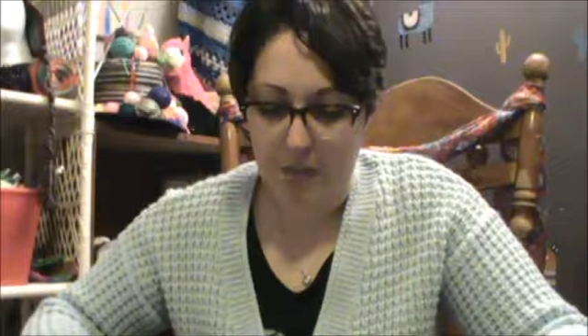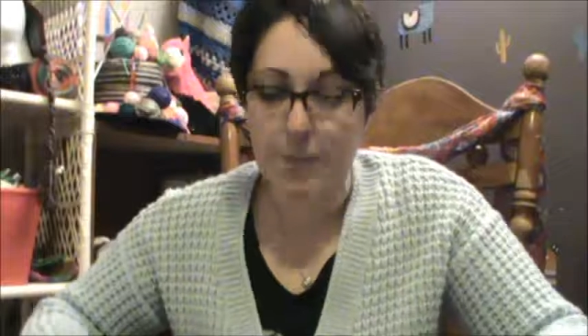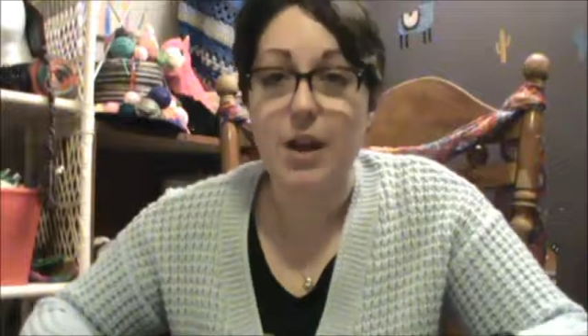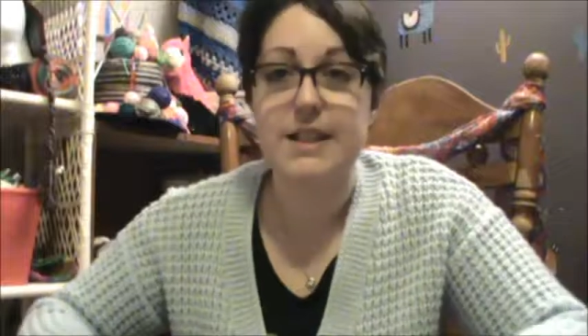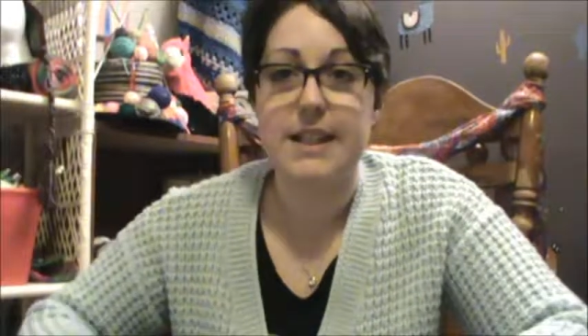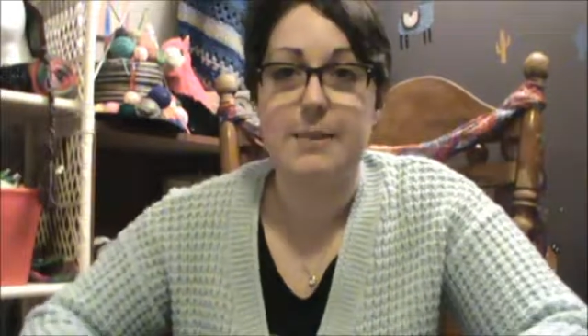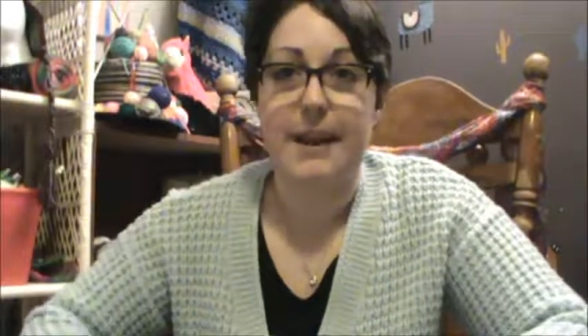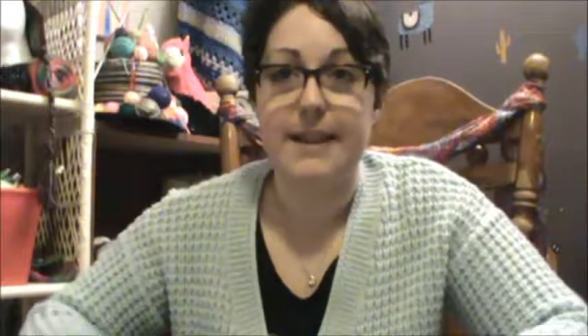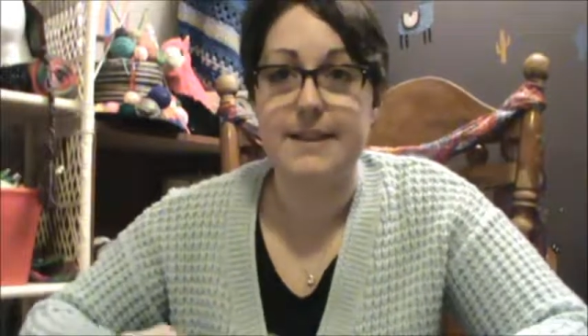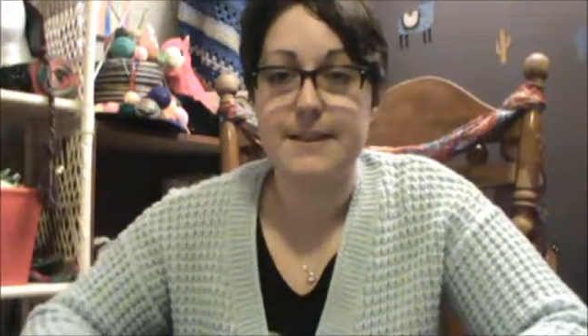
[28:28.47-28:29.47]
project
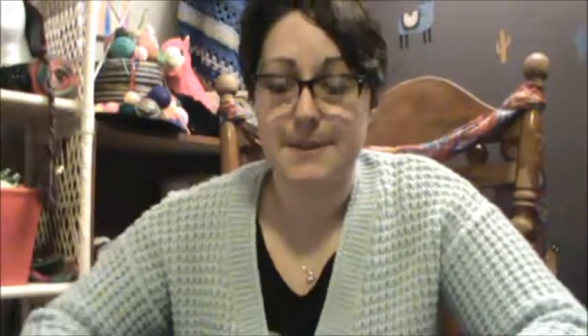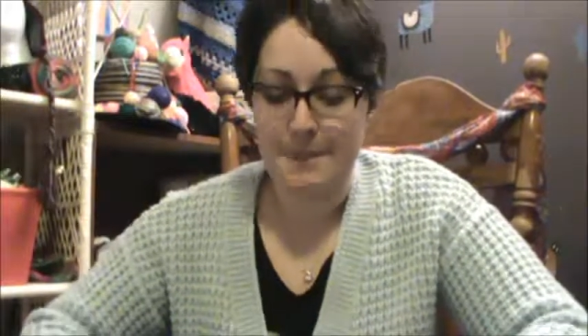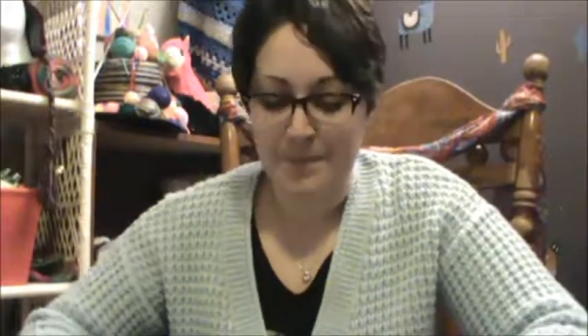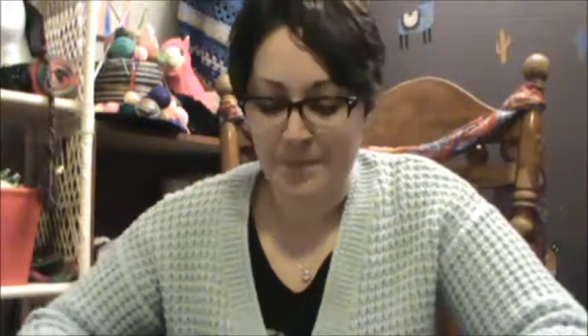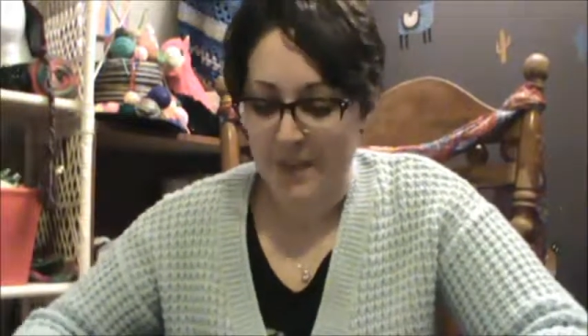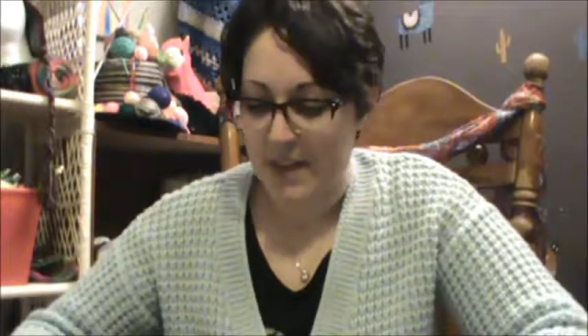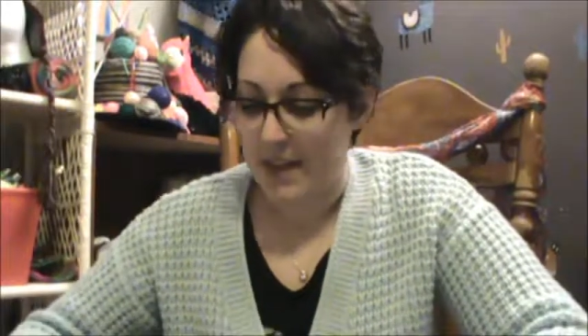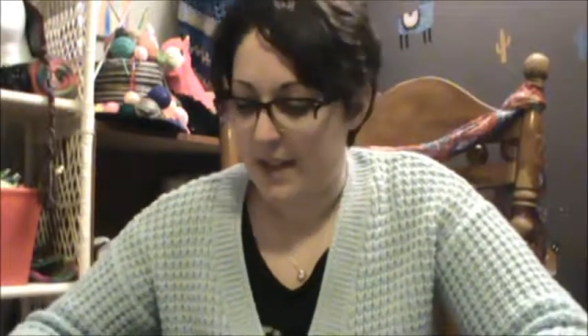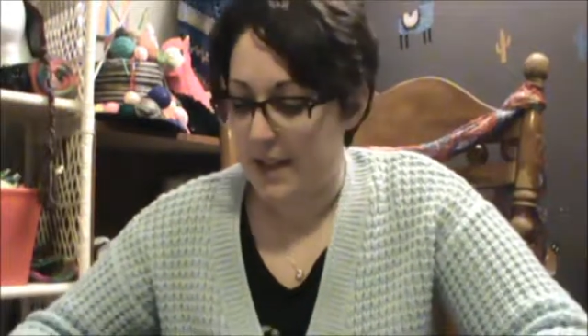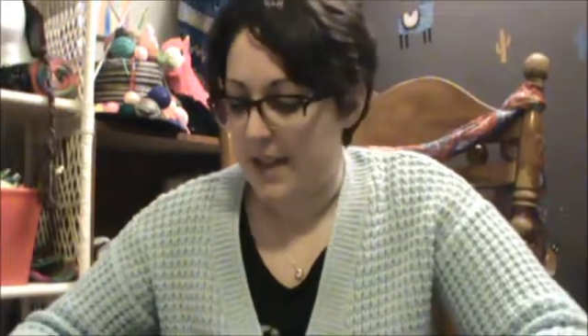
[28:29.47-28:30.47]
bags.
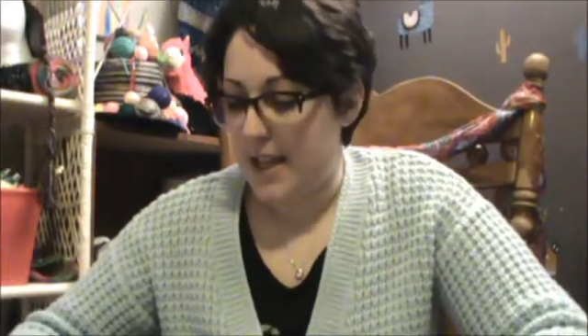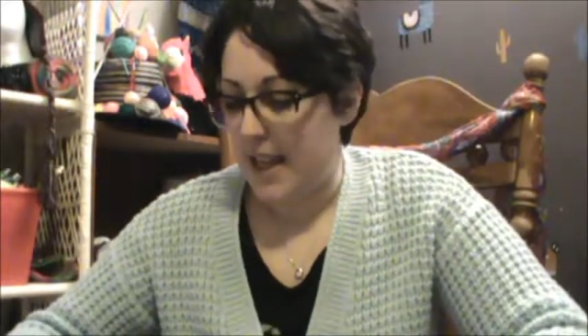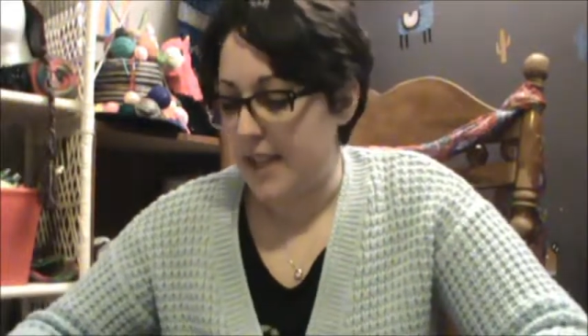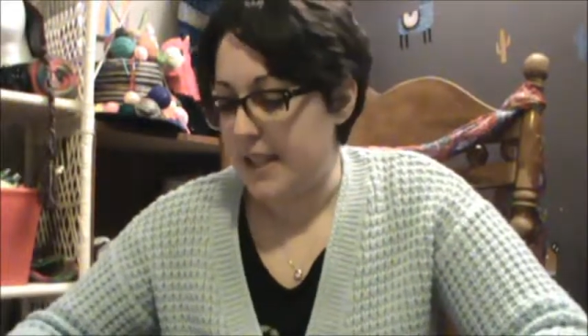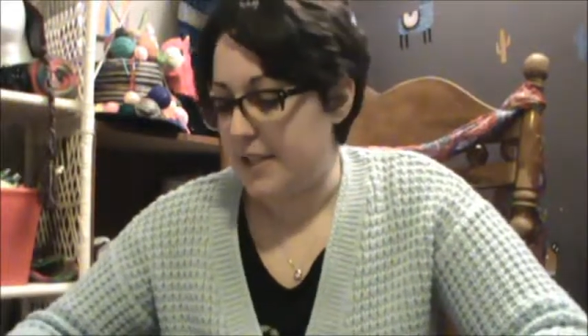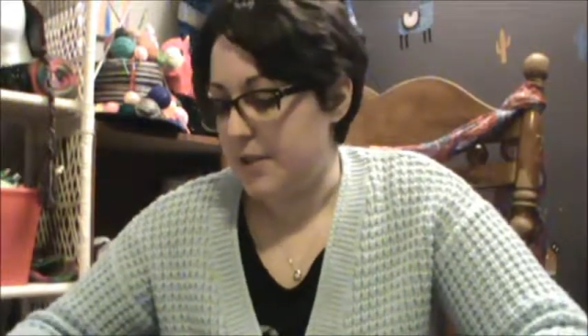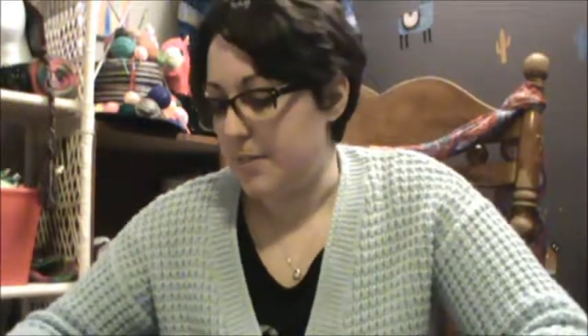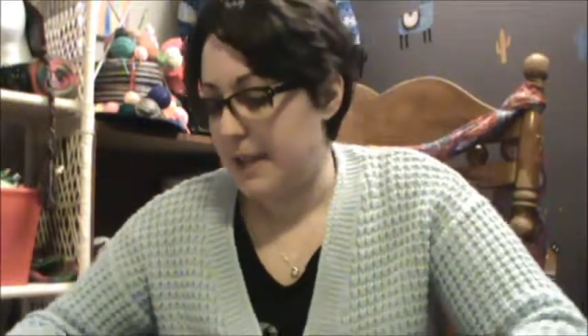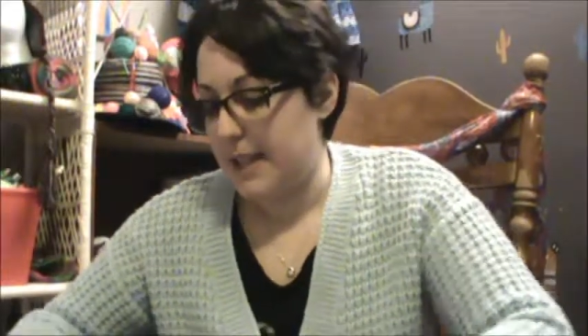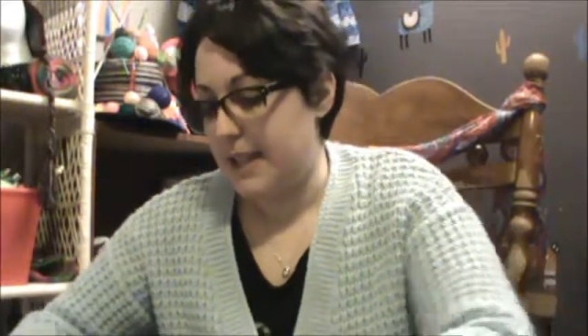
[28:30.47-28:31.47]
And these are
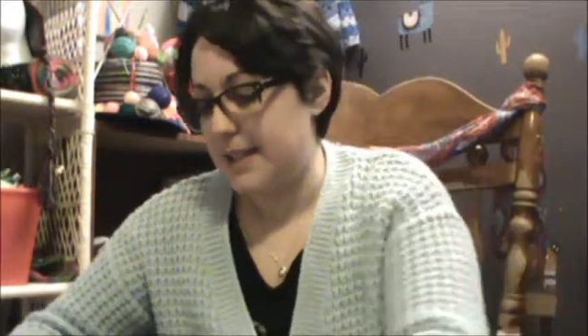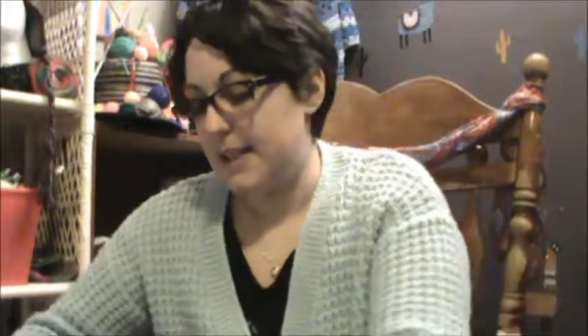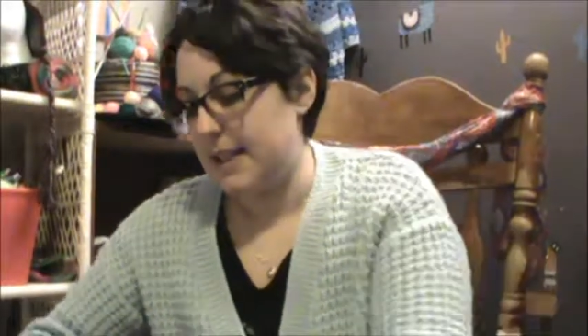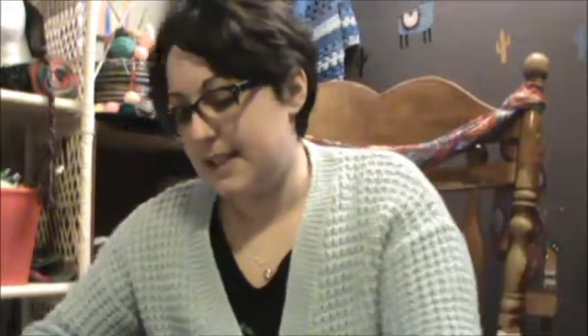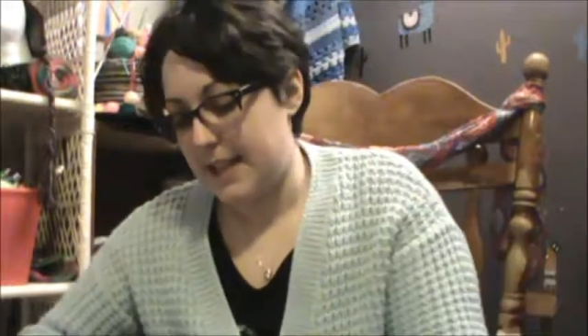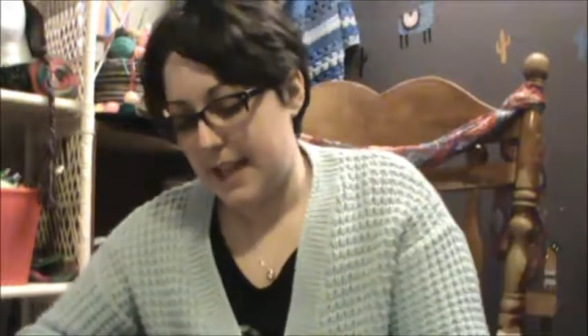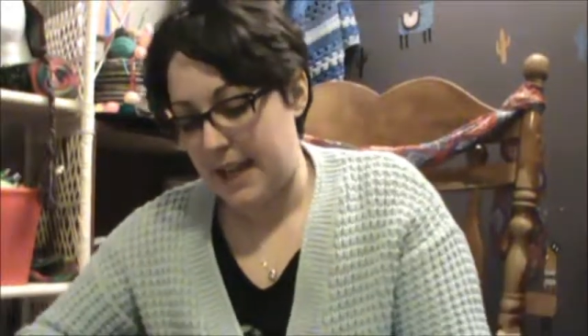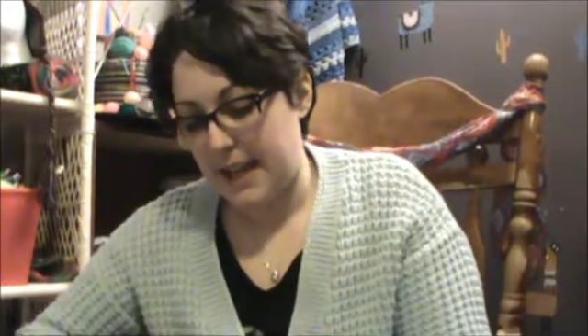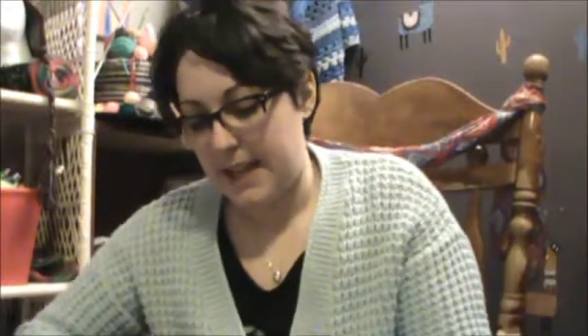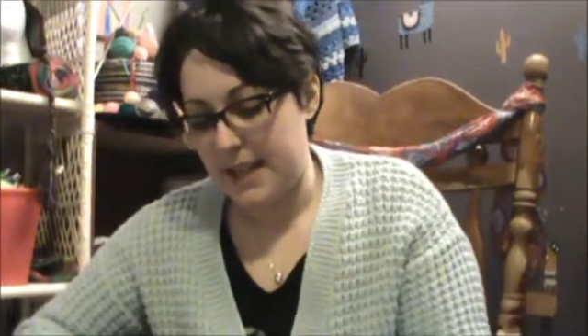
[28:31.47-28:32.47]
by
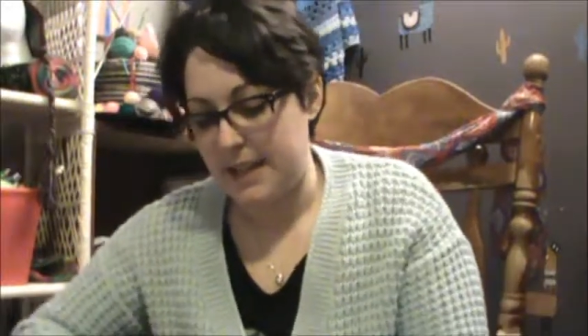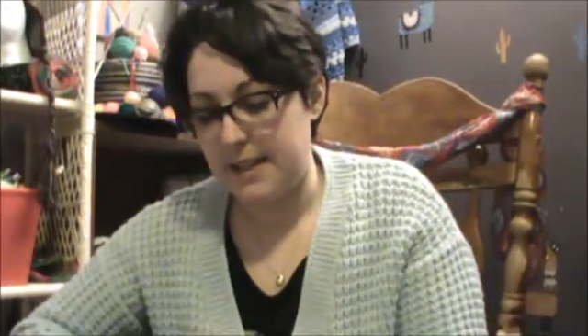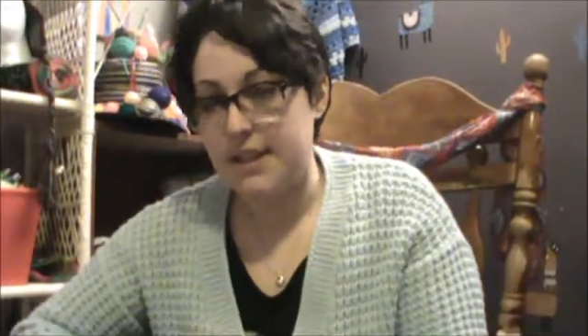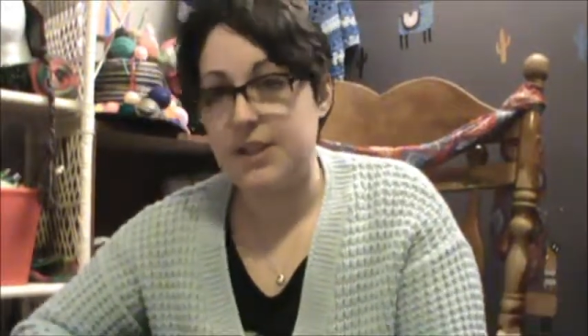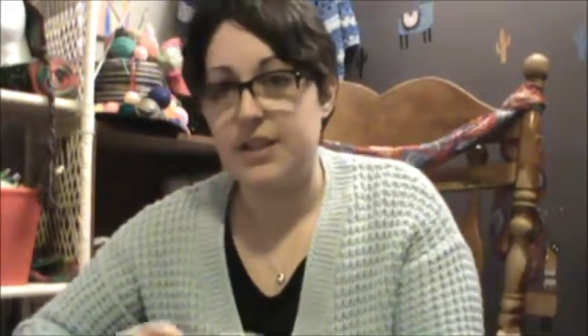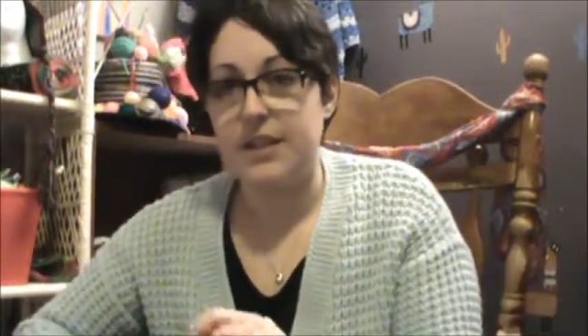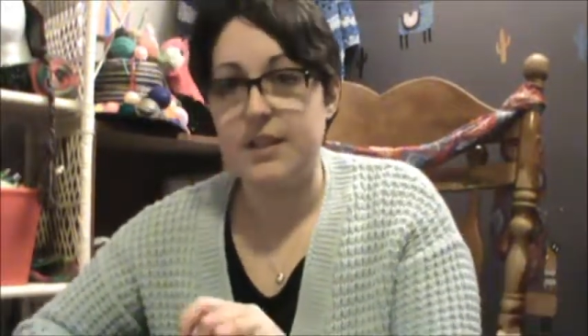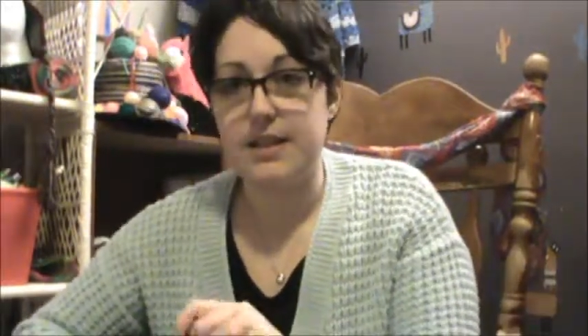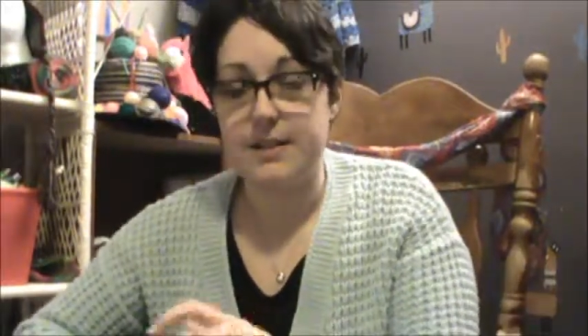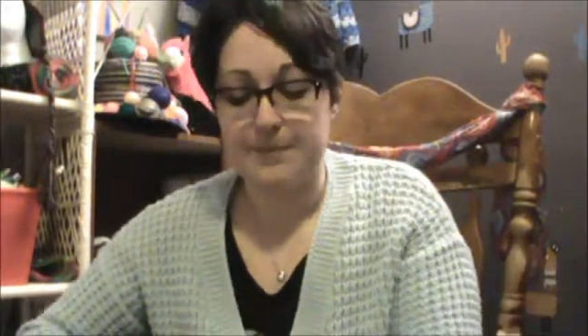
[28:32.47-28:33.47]
Zigzag
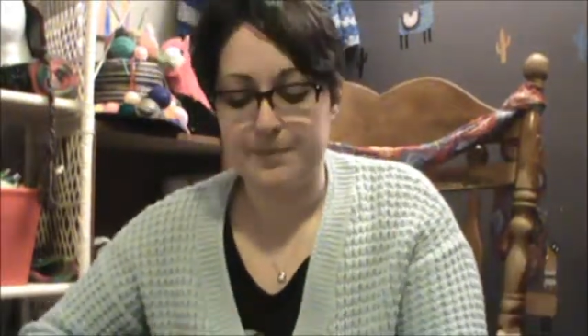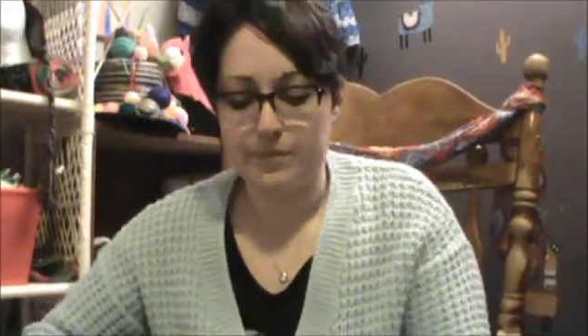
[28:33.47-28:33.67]
Stitches.